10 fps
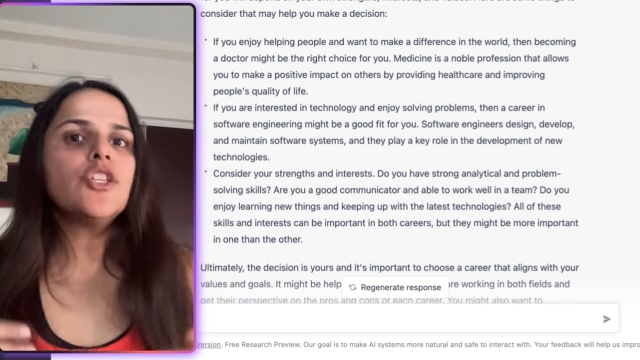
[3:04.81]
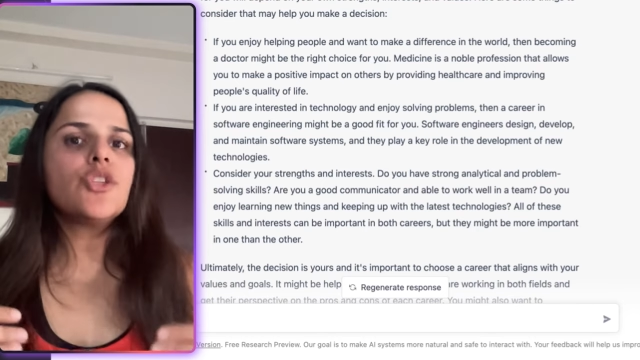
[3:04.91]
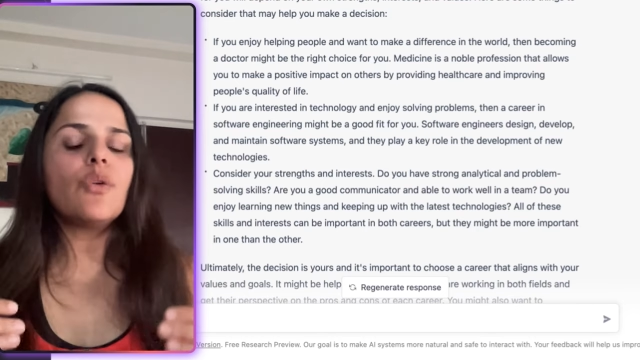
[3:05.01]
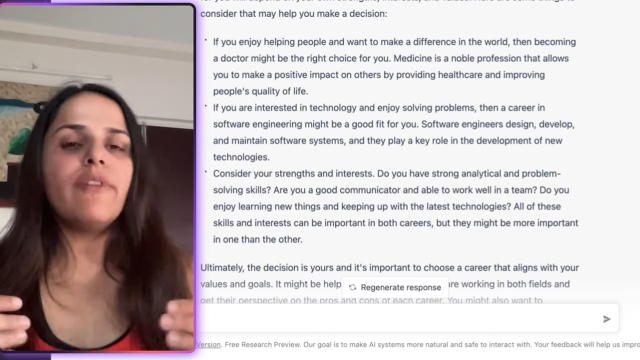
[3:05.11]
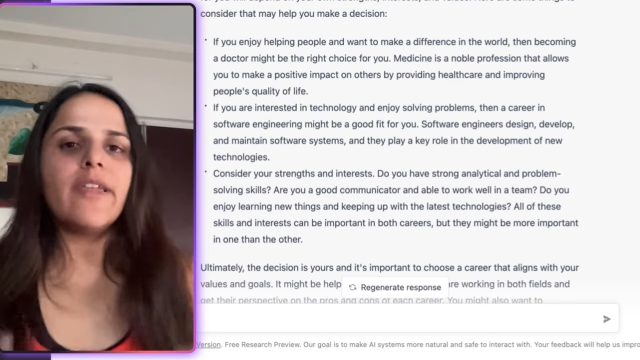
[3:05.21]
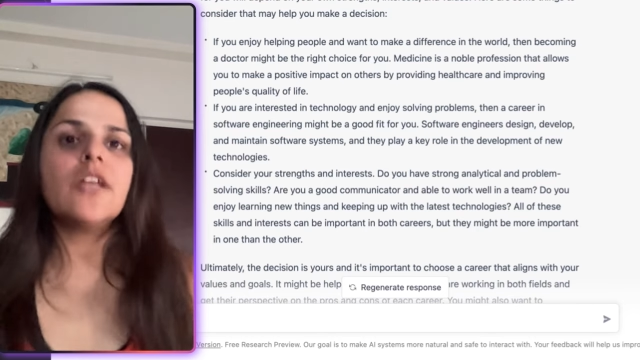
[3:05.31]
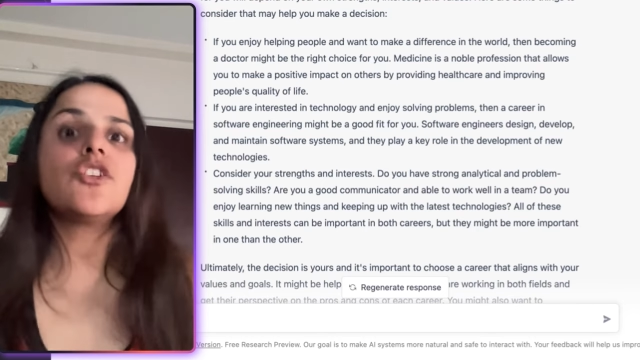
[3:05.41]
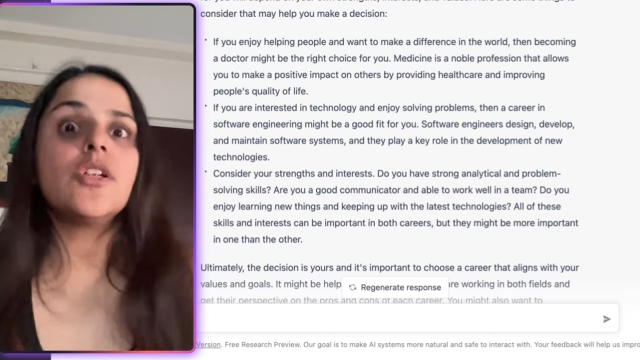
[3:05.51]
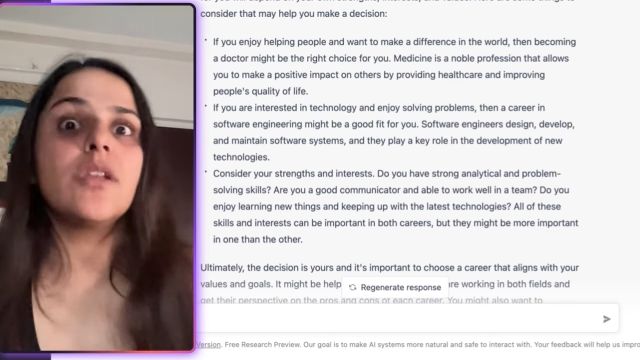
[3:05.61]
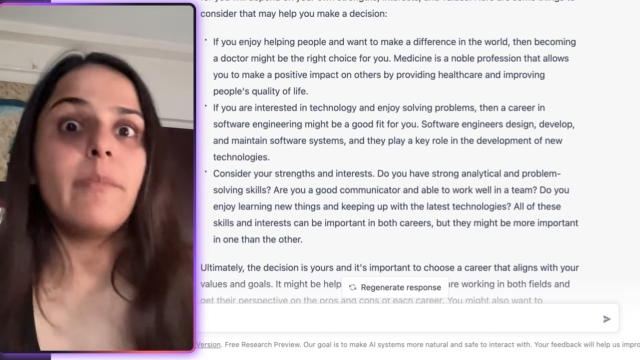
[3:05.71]
So
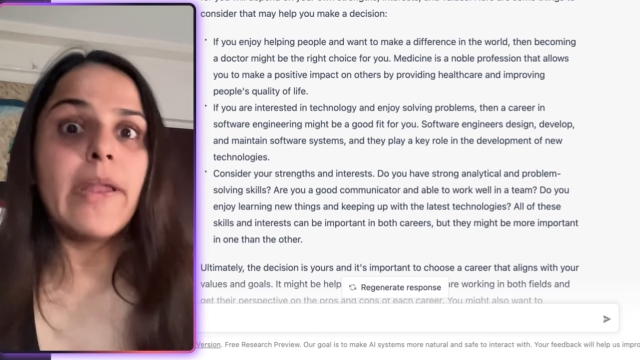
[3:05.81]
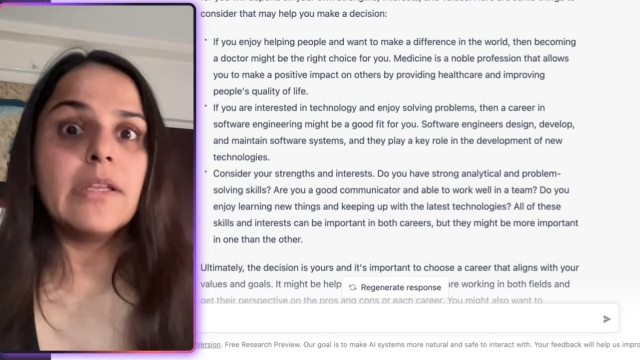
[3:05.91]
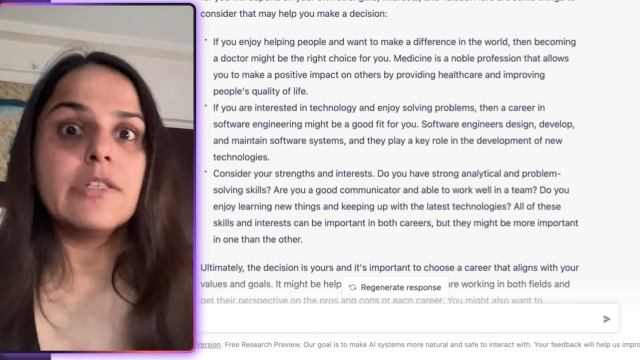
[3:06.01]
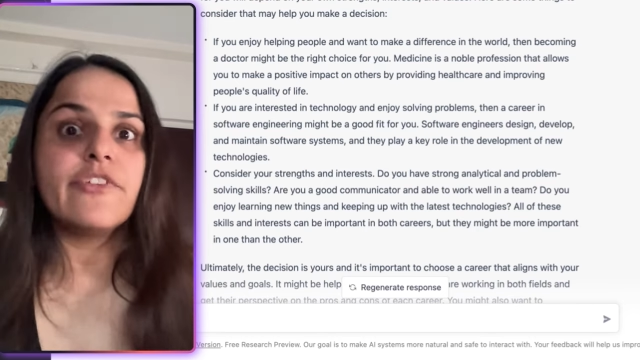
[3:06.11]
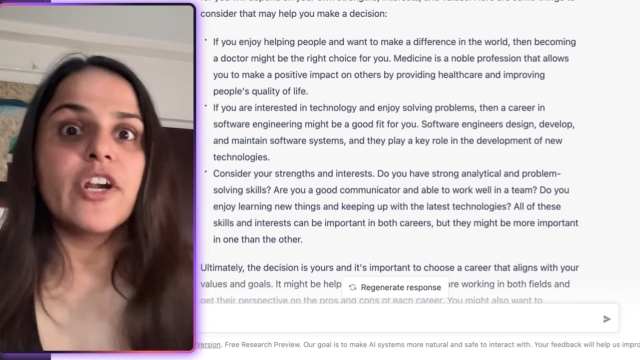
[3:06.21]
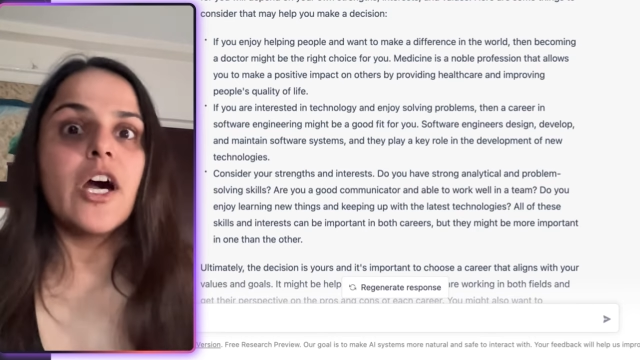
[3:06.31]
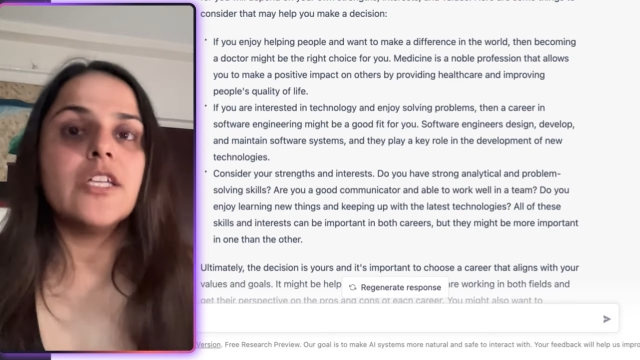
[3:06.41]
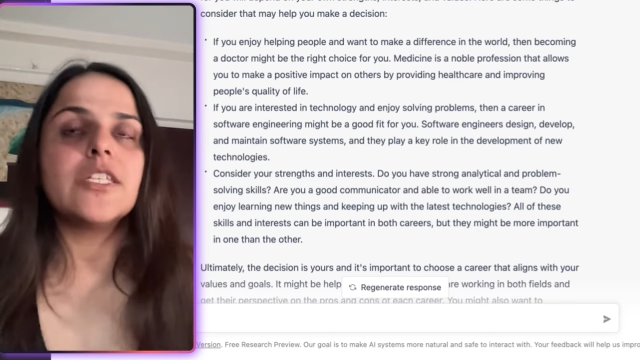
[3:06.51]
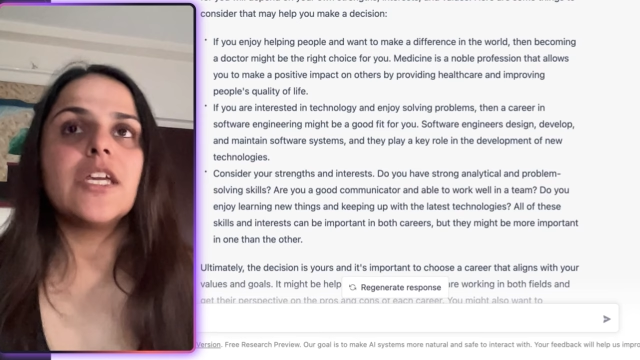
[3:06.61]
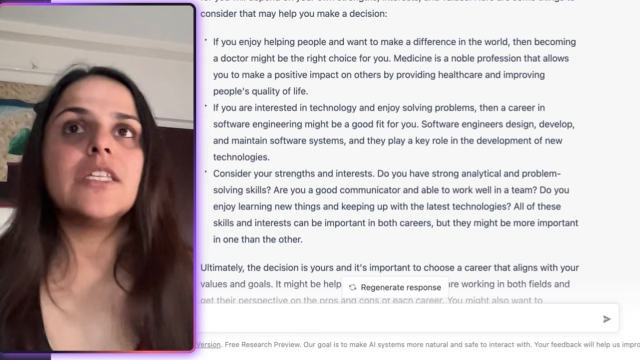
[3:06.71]
financial independence for
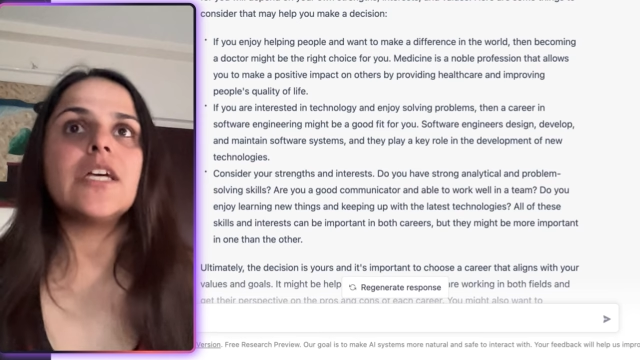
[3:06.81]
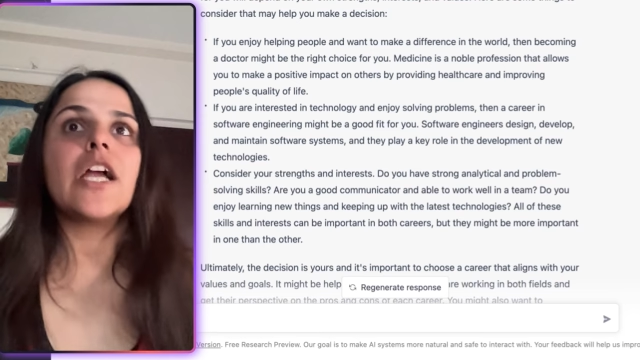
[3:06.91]
us is